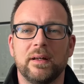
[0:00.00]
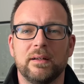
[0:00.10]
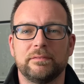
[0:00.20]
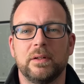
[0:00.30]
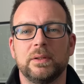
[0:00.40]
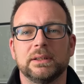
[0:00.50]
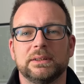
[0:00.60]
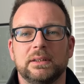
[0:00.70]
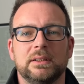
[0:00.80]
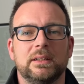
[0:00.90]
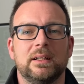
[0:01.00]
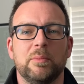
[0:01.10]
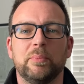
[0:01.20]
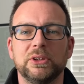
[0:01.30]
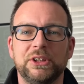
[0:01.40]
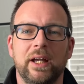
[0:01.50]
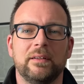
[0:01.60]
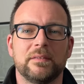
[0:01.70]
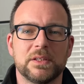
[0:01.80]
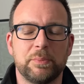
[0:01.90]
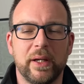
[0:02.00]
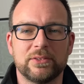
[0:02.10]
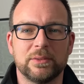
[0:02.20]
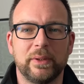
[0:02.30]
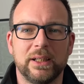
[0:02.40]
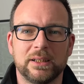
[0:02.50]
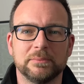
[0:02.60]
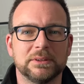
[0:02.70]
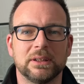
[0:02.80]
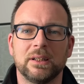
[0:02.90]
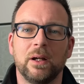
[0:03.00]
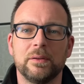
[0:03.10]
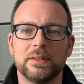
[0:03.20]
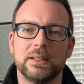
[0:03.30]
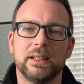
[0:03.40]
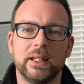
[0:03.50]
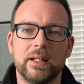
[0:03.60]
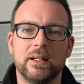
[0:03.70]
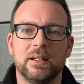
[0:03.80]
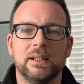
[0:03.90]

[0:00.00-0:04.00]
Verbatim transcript: I focus at the kind of budget end of the spectrum when it comes to clothing and gear.